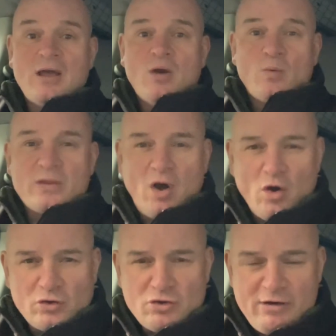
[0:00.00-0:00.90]
with a
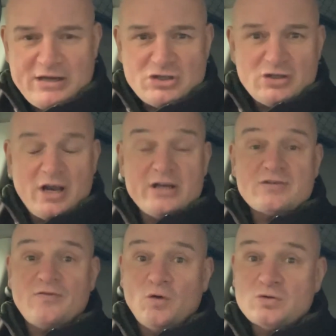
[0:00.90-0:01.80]
Honda engine, and it's
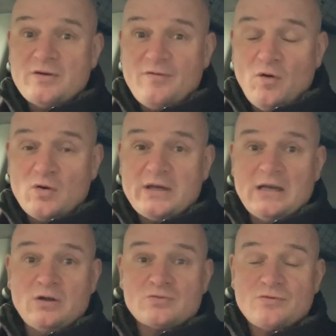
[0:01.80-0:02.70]
44
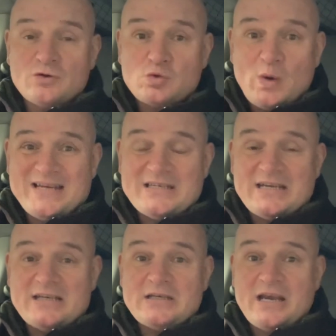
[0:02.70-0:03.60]
kilos for a
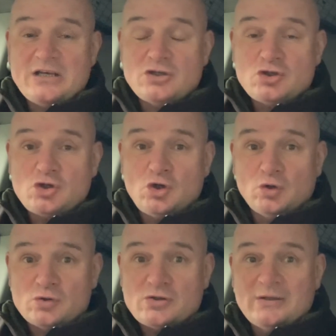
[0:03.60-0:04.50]
20-inch
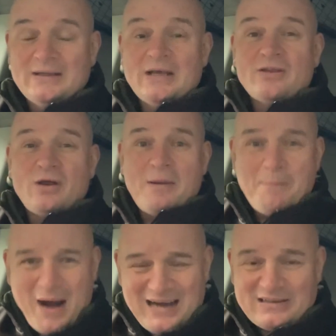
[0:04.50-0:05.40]
cut. The only
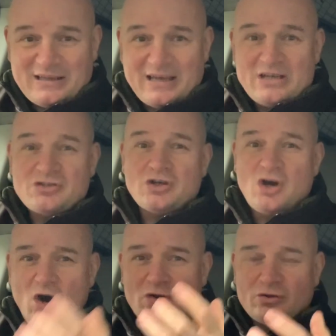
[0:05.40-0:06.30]
bad thing is the
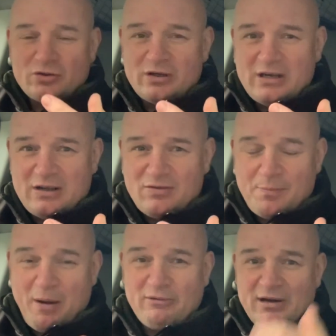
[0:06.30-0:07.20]
guard underneath.
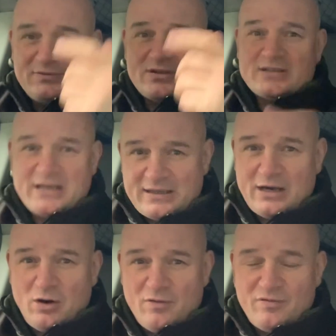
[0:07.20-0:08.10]
Apparently you have to take that
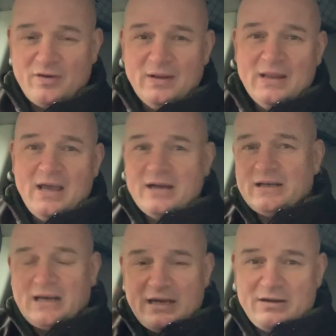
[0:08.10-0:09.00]
off and
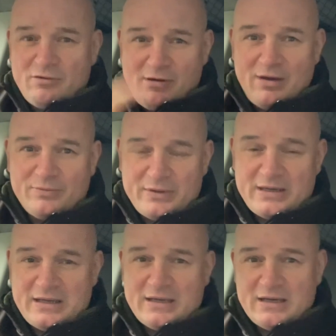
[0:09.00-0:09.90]
clean around
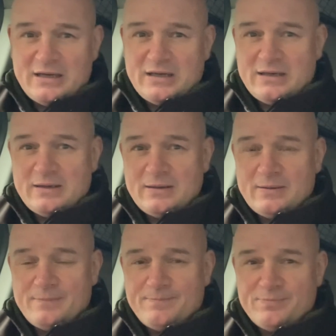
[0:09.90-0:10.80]
the
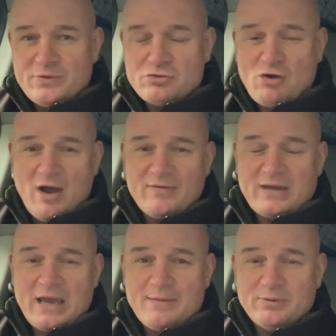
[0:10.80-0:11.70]
drive
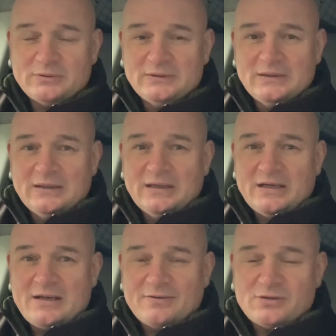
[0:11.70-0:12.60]
cable,
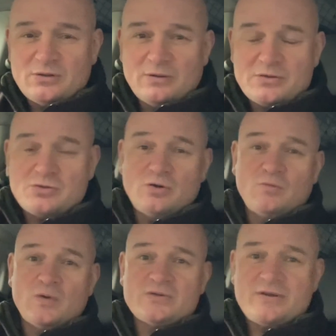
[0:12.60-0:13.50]
and you have to do that sort of
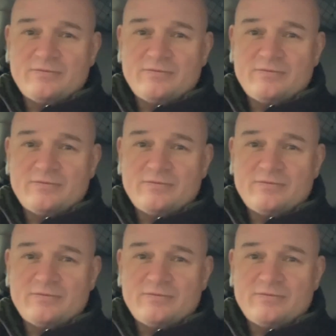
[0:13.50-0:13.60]
once